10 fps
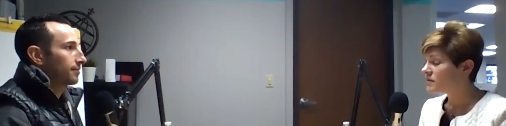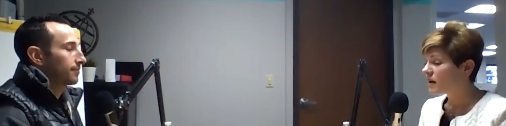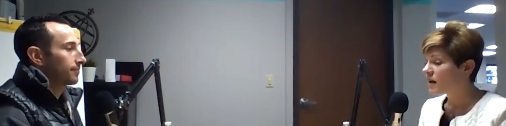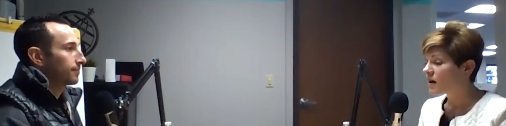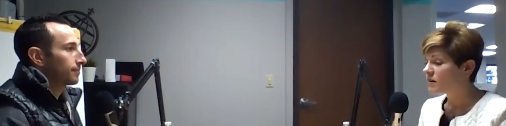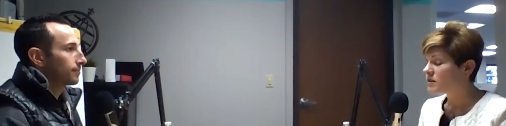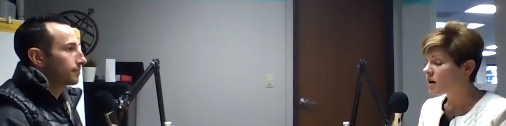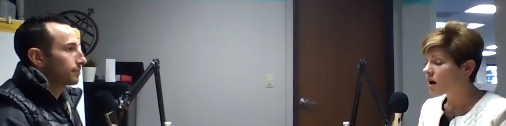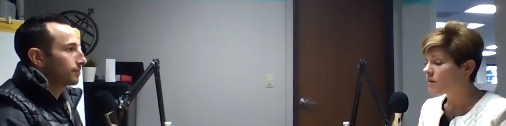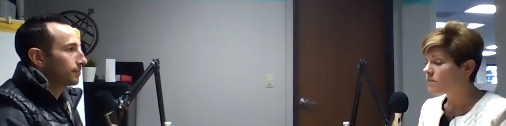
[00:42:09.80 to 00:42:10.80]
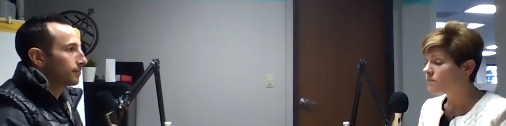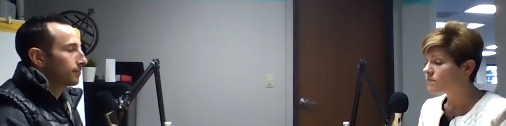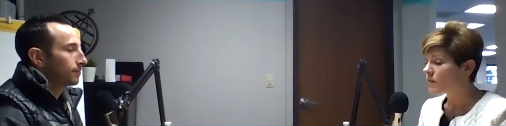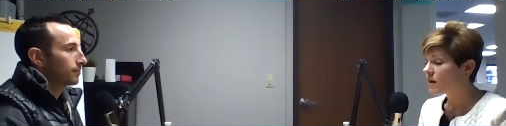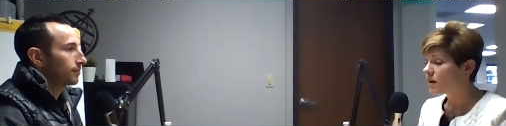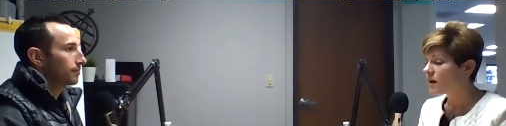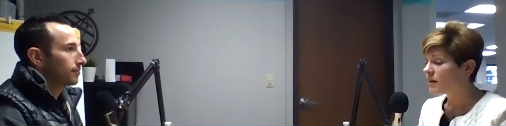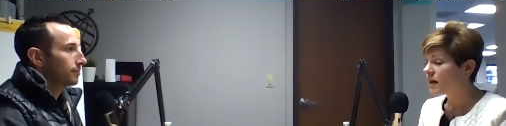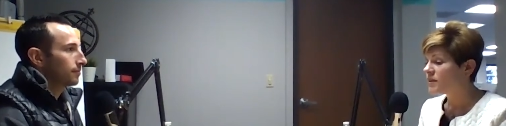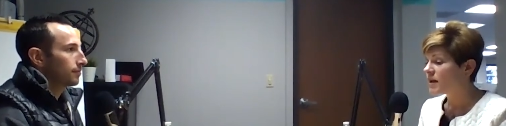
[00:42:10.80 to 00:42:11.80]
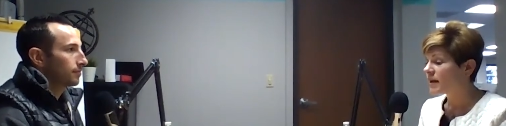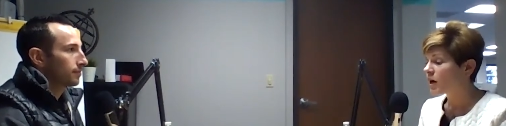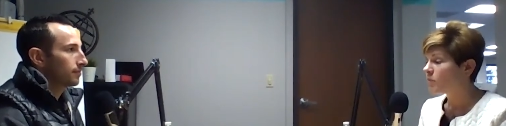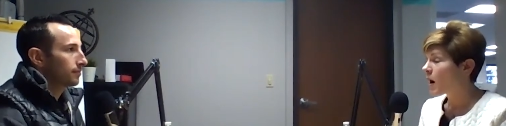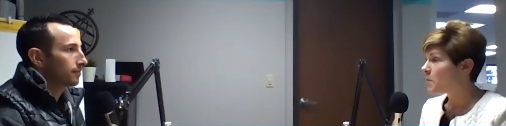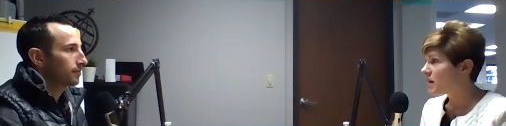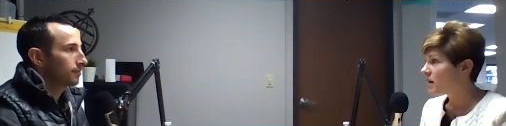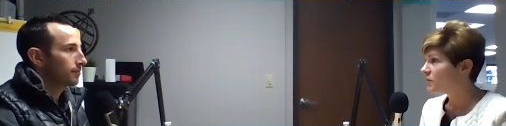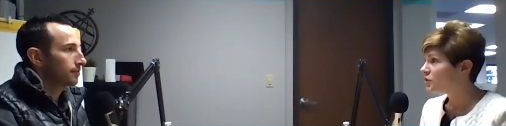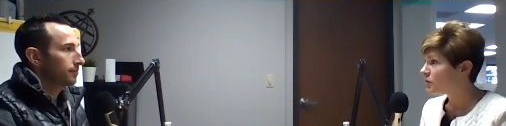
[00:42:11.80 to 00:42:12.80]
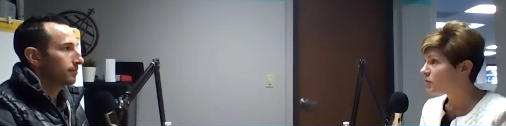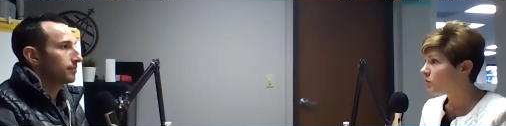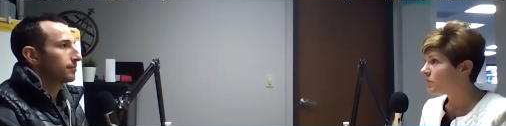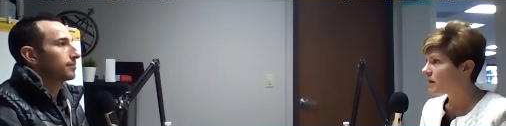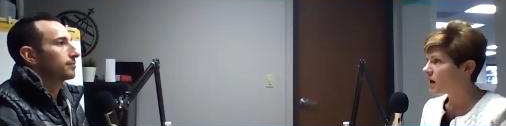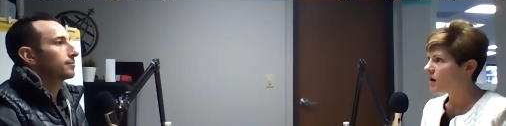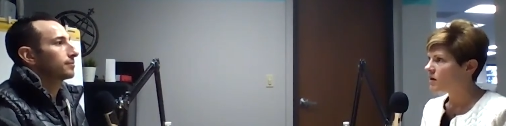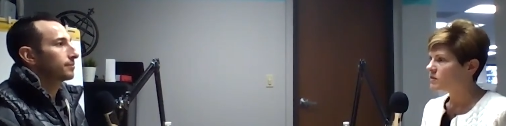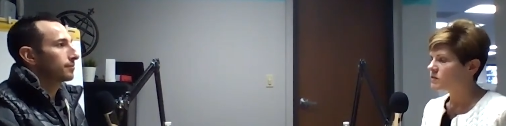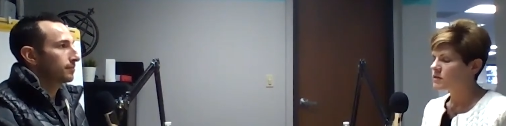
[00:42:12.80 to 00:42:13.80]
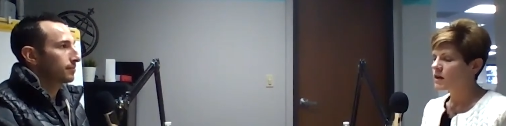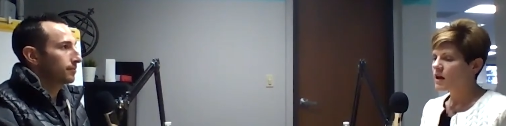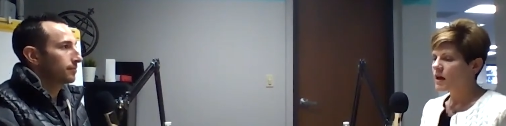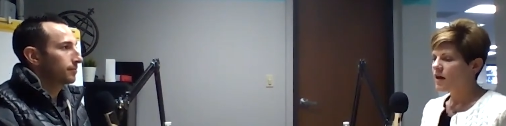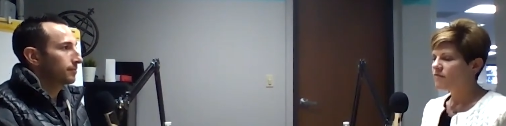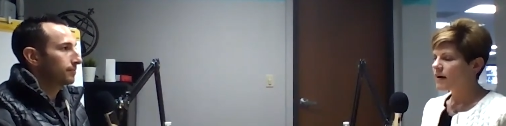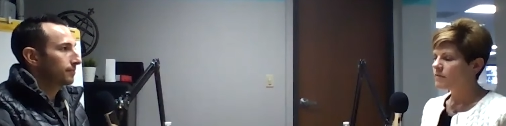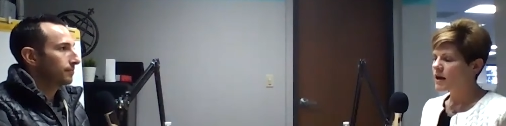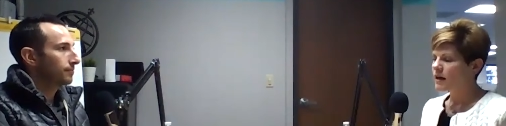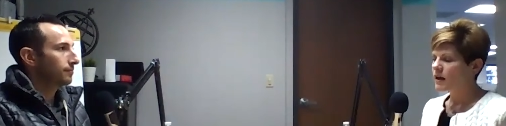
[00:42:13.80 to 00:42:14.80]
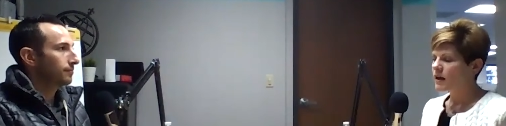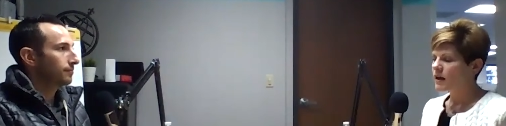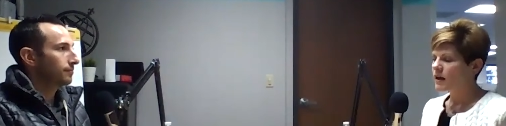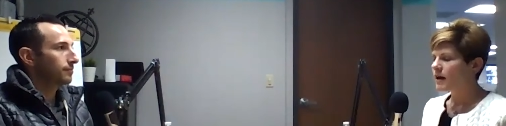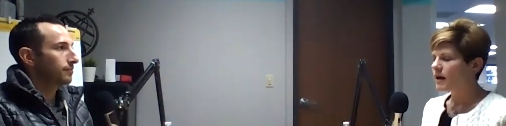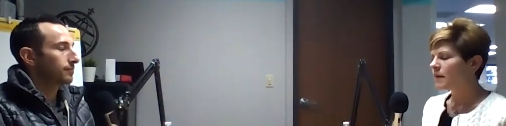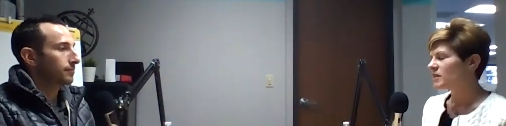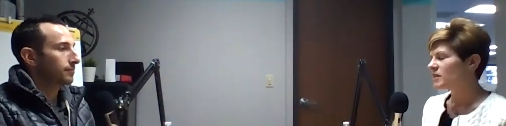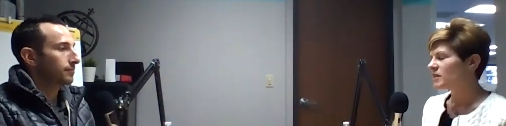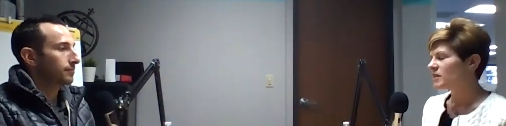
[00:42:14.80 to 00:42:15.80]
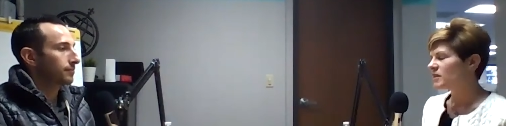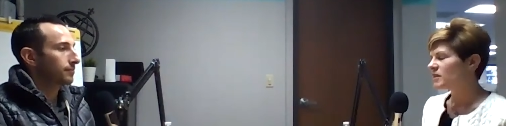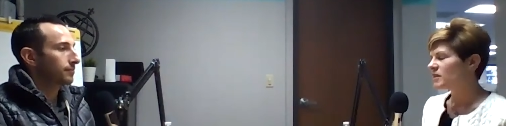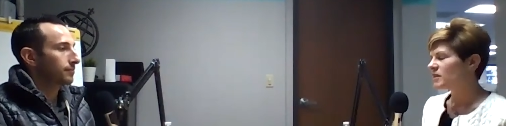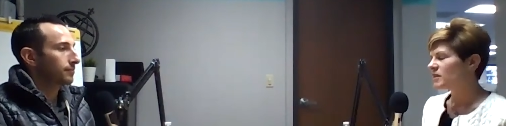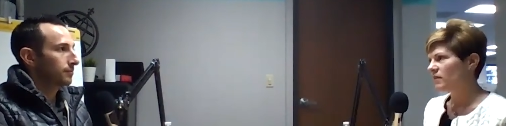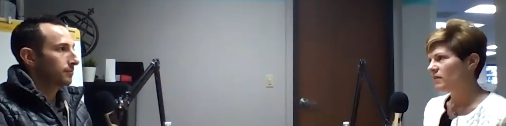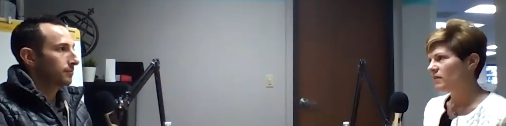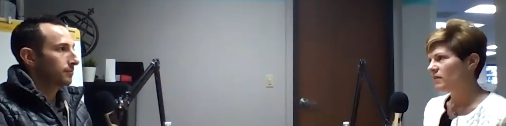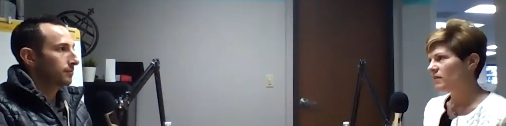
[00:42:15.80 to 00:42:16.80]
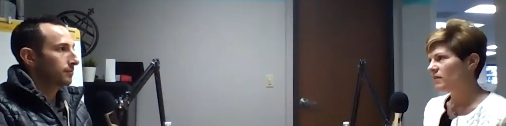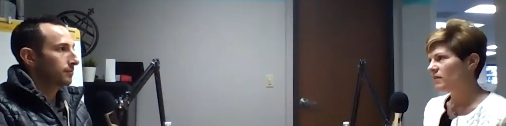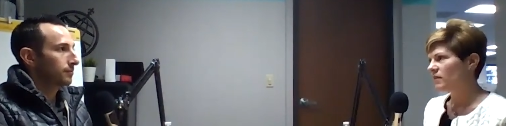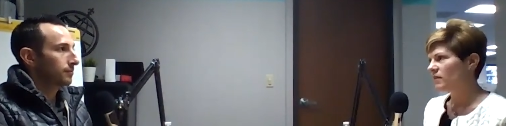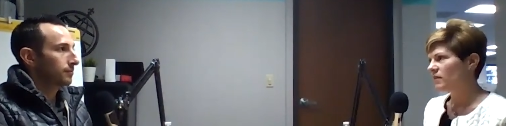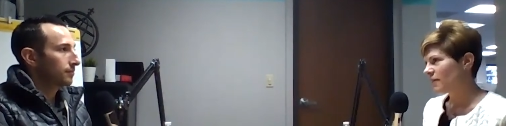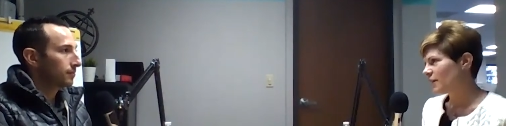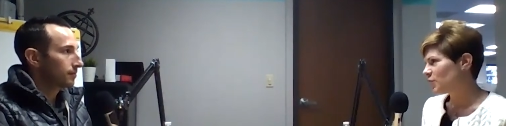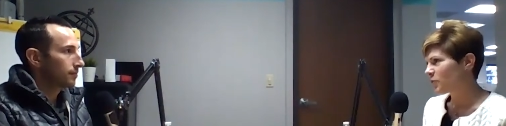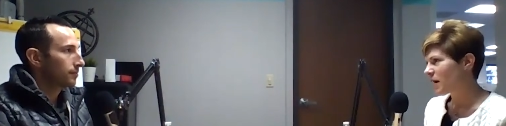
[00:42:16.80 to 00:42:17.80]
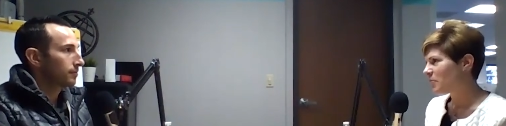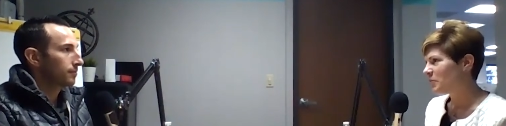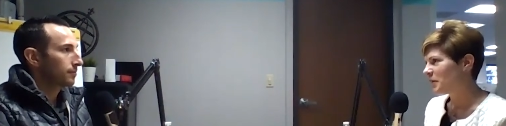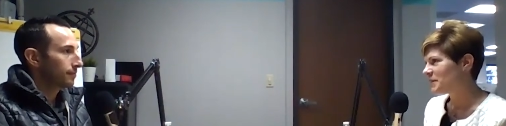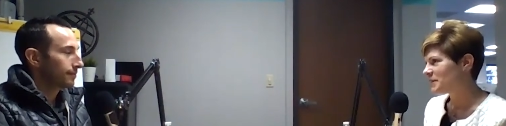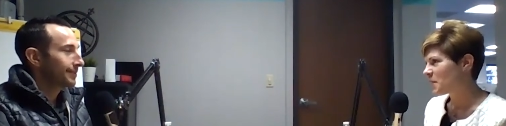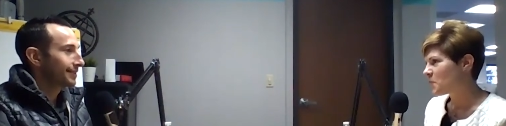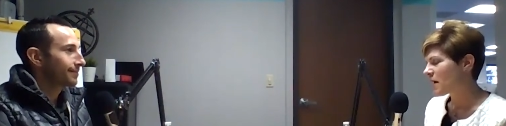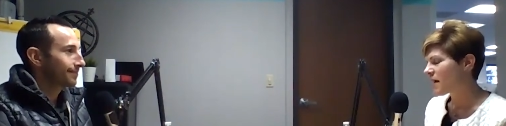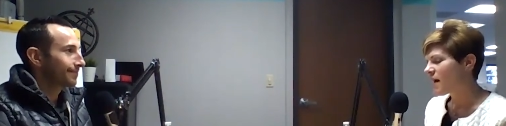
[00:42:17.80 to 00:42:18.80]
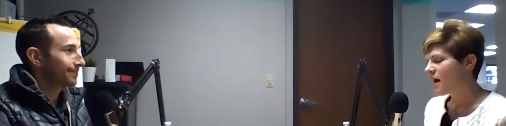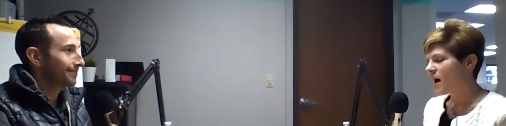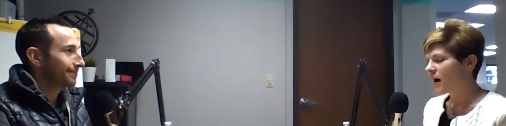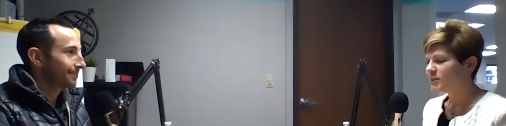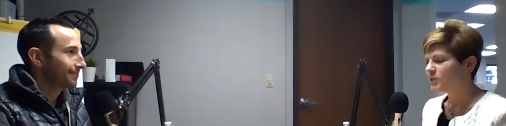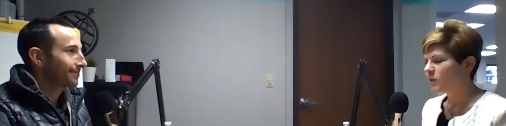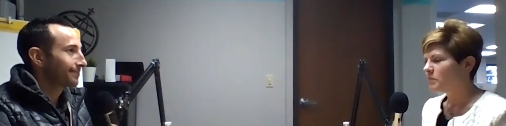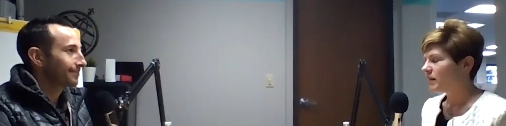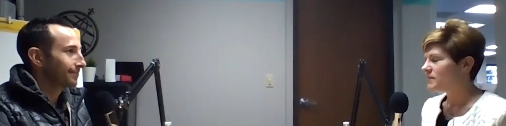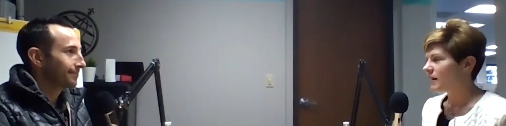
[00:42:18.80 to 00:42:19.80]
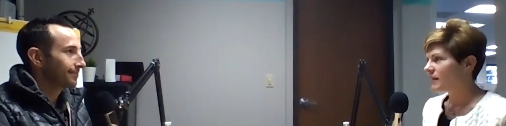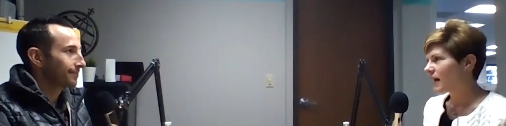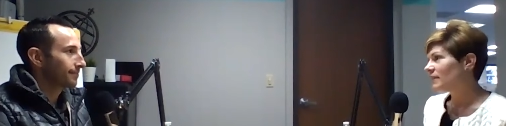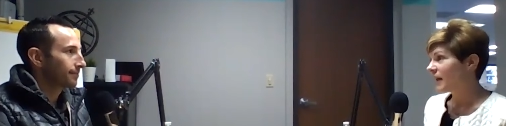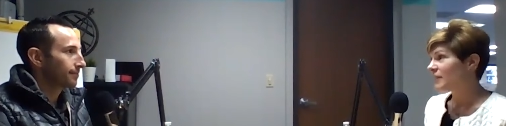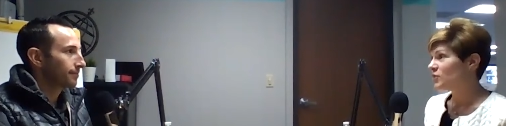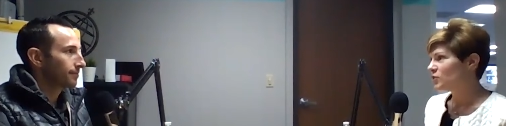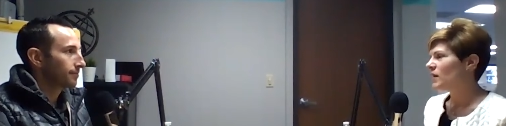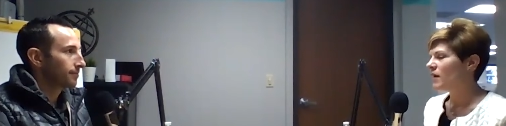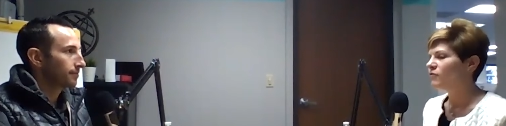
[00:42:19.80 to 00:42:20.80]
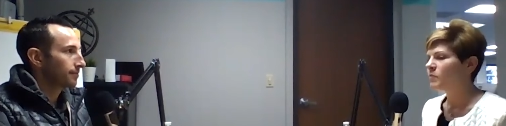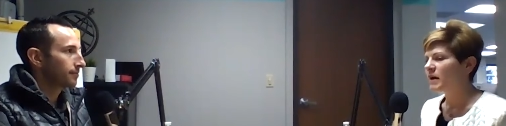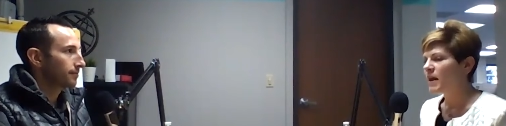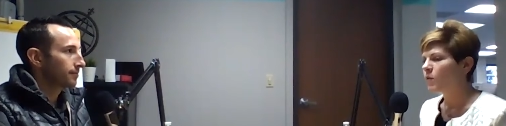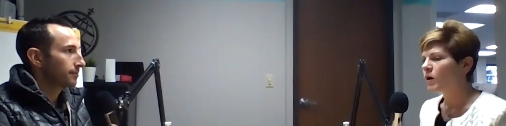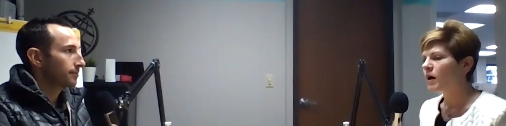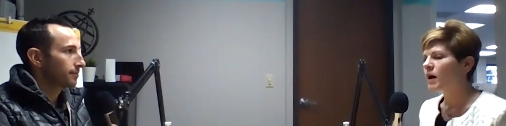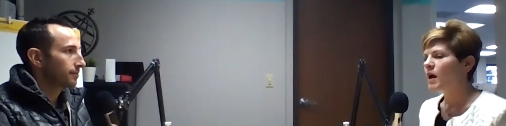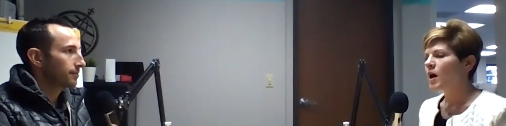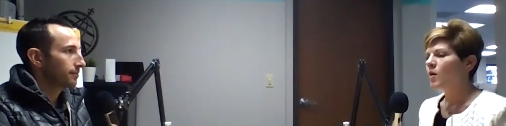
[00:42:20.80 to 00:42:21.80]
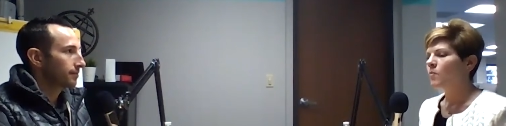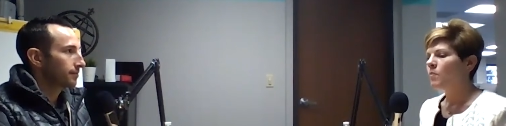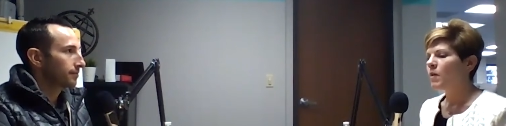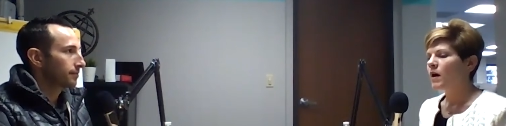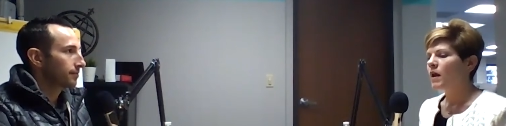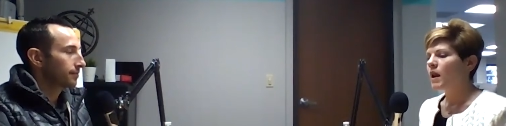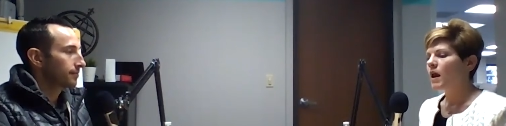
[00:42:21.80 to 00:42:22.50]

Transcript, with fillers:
Speaker 1: And um, it, and they care about me too because if I make and, and I'm somebody who makes a lot of introductions too, and I think you're probably the same way. Mm-hmm. I do it because I, I like to do that for my network, but